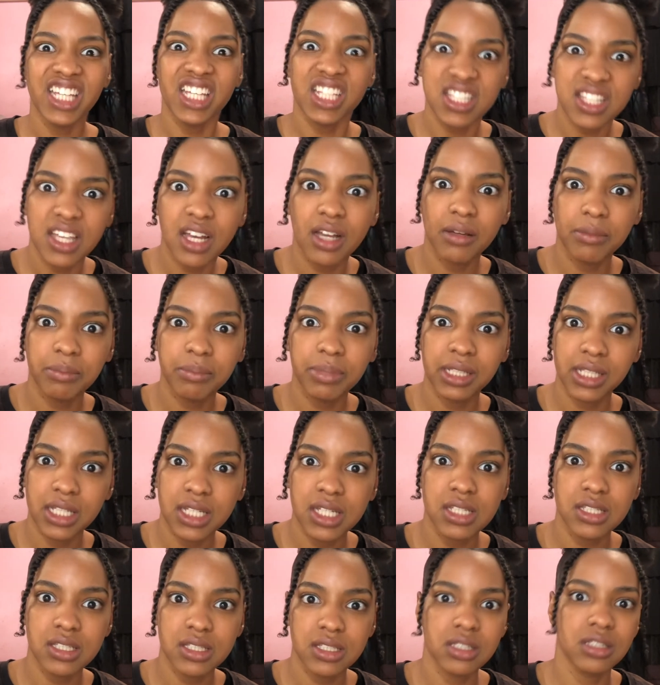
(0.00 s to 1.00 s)
your tub,
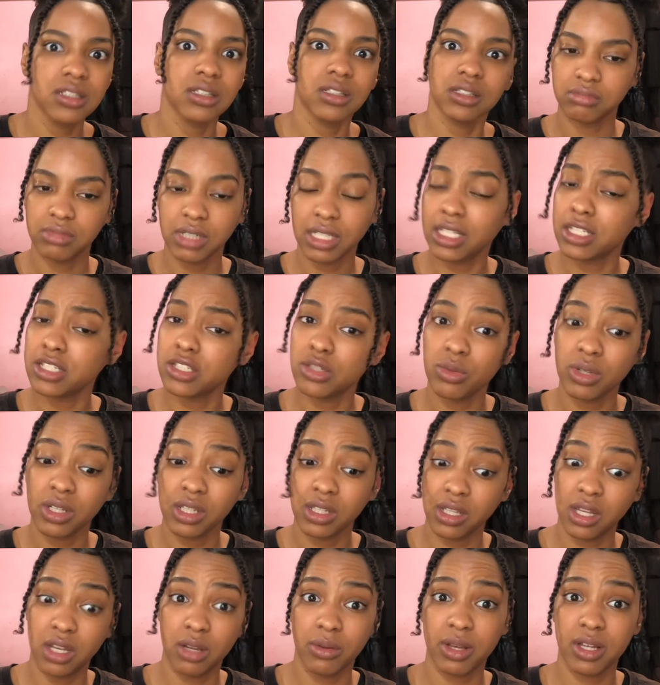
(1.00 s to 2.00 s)
please. Unless you want a
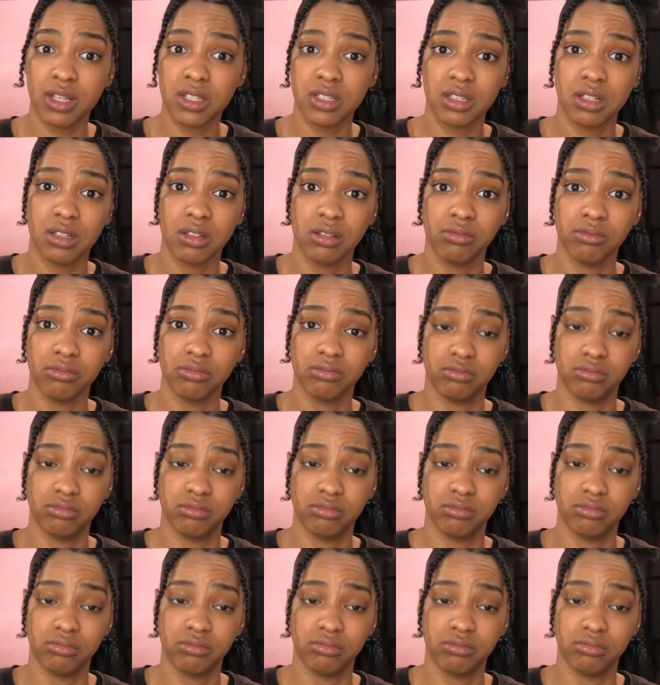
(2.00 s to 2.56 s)
yellow ass tub.